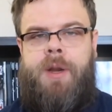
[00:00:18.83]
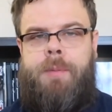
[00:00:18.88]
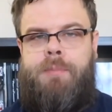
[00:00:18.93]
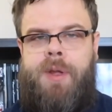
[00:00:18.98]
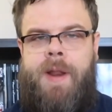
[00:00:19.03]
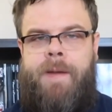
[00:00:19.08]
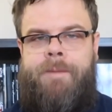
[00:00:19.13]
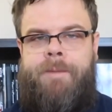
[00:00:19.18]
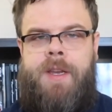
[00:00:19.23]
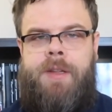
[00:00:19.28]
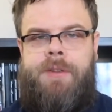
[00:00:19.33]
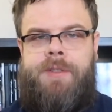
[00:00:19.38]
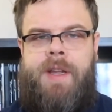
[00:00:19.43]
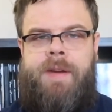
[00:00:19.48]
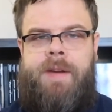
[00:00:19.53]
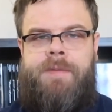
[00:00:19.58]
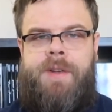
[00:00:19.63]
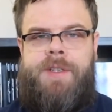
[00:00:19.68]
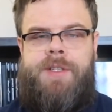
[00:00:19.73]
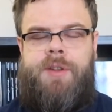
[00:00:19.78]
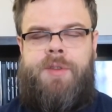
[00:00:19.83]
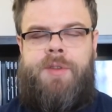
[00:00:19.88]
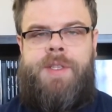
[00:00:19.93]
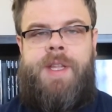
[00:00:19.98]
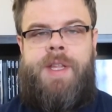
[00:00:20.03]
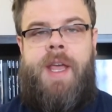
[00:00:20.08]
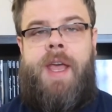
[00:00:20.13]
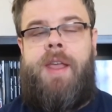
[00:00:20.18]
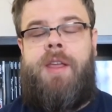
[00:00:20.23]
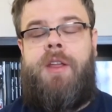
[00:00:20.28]
I put out videos every single
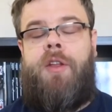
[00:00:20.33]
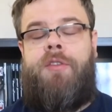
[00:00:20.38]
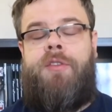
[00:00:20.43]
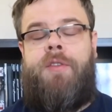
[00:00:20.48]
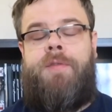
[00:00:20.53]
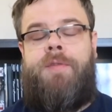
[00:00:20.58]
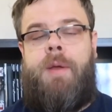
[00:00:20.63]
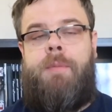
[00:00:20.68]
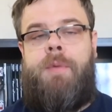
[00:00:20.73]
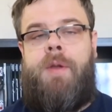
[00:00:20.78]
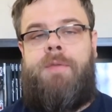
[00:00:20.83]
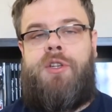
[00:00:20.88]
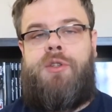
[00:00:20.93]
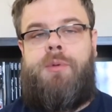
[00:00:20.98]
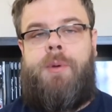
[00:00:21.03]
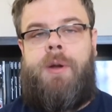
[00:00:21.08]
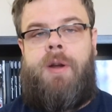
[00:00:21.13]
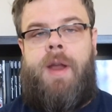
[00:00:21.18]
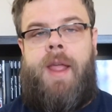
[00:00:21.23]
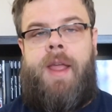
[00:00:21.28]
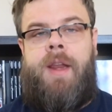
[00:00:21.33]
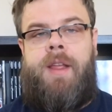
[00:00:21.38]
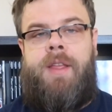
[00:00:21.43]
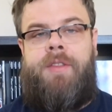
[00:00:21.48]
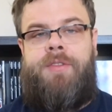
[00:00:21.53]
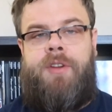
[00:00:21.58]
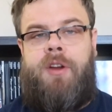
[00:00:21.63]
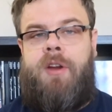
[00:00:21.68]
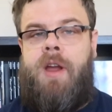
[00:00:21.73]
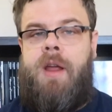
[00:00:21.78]
day. You can also find me over Twitter and
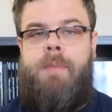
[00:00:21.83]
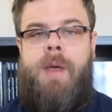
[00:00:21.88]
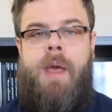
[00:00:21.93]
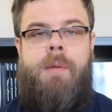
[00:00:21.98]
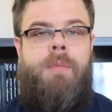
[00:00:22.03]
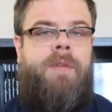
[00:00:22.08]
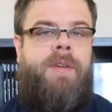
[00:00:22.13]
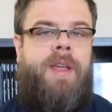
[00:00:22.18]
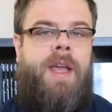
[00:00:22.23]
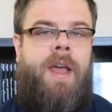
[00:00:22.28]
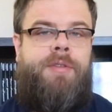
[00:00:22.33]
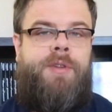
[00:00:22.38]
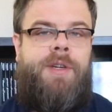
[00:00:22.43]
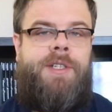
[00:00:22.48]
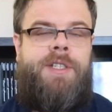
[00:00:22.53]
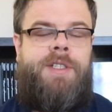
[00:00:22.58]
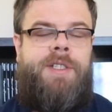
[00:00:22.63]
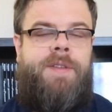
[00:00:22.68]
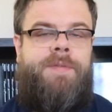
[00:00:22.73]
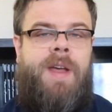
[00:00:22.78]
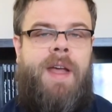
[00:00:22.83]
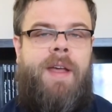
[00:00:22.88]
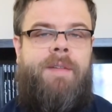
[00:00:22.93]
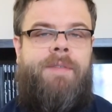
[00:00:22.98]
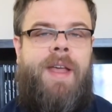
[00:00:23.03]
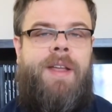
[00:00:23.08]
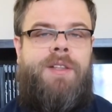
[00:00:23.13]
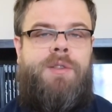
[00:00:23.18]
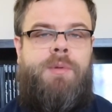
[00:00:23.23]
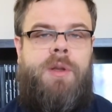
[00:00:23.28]
Instagram at Movie Guy 365
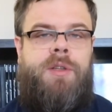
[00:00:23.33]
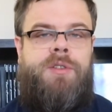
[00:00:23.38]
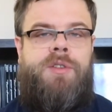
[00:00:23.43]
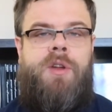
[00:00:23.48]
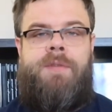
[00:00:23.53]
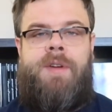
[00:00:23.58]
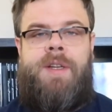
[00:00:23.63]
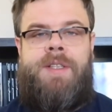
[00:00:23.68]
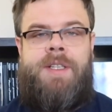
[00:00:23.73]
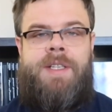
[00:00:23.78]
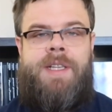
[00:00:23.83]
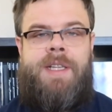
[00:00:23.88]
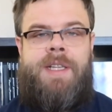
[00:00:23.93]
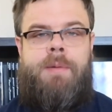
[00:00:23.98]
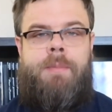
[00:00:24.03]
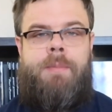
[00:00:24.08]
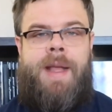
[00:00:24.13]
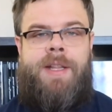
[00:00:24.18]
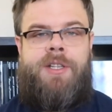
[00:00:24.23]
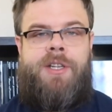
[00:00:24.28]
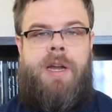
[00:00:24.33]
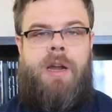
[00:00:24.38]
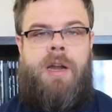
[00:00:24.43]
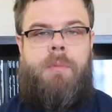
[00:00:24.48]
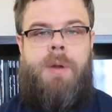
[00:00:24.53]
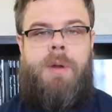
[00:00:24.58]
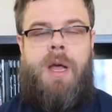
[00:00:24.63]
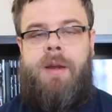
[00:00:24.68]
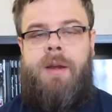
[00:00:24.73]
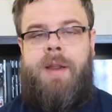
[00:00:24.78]
as well as over at the Disney Magic Hour
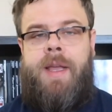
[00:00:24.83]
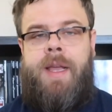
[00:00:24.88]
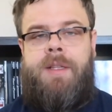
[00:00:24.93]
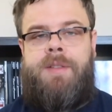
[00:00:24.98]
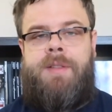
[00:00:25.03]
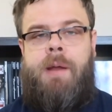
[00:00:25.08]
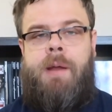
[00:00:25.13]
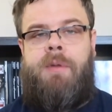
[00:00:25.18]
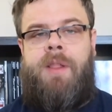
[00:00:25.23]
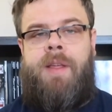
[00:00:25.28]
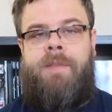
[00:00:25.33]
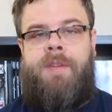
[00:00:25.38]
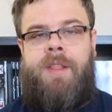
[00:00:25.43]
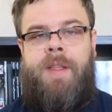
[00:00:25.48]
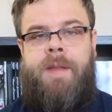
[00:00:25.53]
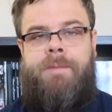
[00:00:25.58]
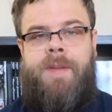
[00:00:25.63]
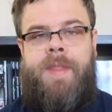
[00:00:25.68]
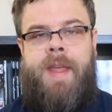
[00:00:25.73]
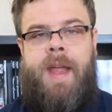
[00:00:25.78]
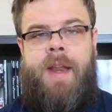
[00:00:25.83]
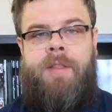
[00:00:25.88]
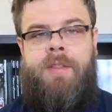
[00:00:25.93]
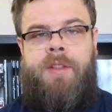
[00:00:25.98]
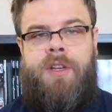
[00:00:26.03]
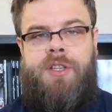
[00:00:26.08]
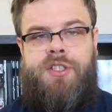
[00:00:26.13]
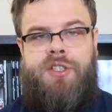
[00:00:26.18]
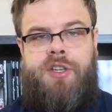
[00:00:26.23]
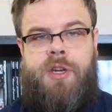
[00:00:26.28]
podcast. I will leave a link for that in
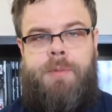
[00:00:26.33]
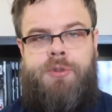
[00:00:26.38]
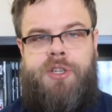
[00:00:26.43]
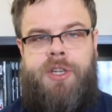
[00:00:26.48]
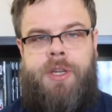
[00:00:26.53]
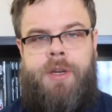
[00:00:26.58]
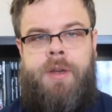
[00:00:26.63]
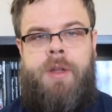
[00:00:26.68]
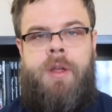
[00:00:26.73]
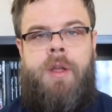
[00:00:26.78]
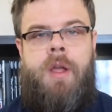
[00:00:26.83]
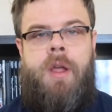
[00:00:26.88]
the description.